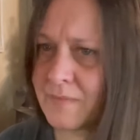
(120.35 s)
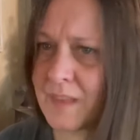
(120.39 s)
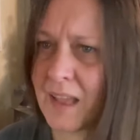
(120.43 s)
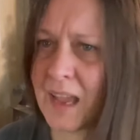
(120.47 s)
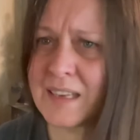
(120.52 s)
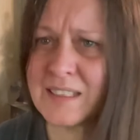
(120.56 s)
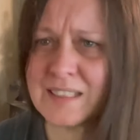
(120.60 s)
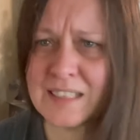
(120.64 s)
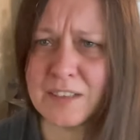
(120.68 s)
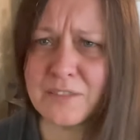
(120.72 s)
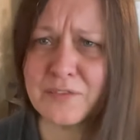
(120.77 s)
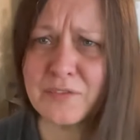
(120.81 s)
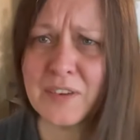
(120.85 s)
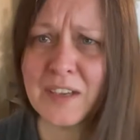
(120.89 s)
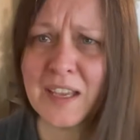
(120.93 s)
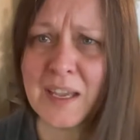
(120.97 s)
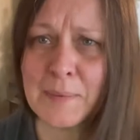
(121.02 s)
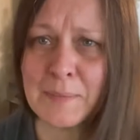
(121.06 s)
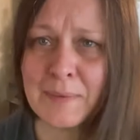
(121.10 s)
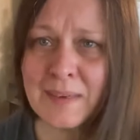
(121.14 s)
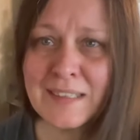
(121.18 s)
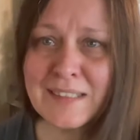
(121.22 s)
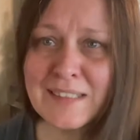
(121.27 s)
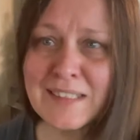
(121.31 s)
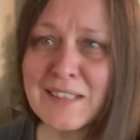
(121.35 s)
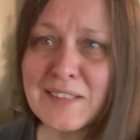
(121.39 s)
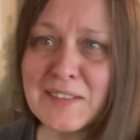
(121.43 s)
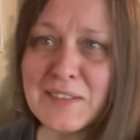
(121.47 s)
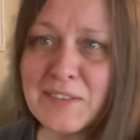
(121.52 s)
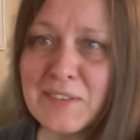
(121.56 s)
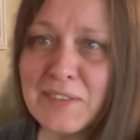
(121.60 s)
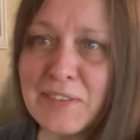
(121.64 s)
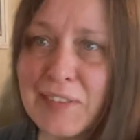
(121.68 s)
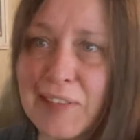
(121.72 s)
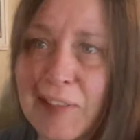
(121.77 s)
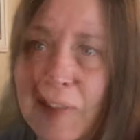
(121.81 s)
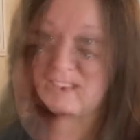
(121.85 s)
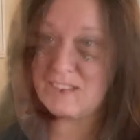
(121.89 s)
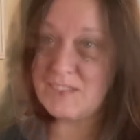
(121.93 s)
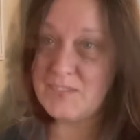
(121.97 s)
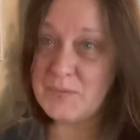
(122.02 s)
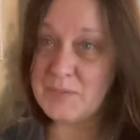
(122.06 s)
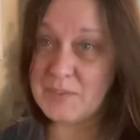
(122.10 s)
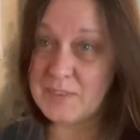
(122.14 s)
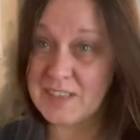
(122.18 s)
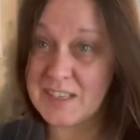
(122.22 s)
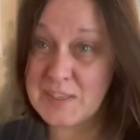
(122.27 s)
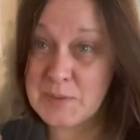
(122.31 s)
I did forget my scissors, so
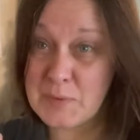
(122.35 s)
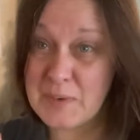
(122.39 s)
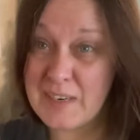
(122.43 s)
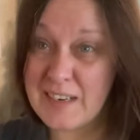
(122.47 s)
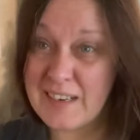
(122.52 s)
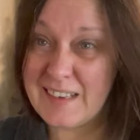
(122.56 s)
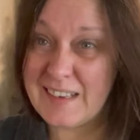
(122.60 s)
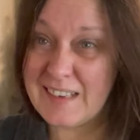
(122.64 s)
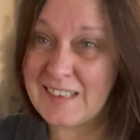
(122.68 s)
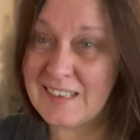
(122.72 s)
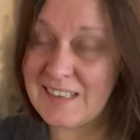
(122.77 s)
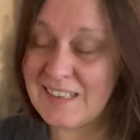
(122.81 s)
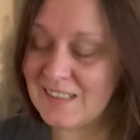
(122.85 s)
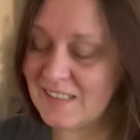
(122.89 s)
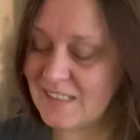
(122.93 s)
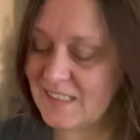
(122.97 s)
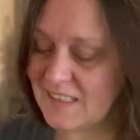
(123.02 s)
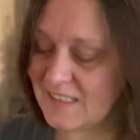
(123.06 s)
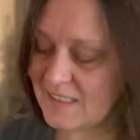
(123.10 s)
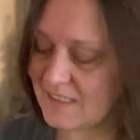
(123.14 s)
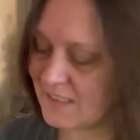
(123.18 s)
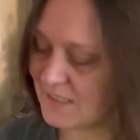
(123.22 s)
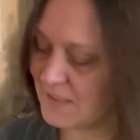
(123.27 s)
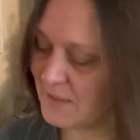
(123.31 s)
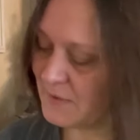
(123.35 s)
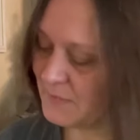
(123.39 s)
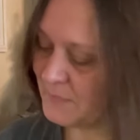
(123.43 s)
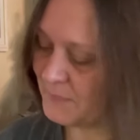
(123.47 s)
because we're to need these.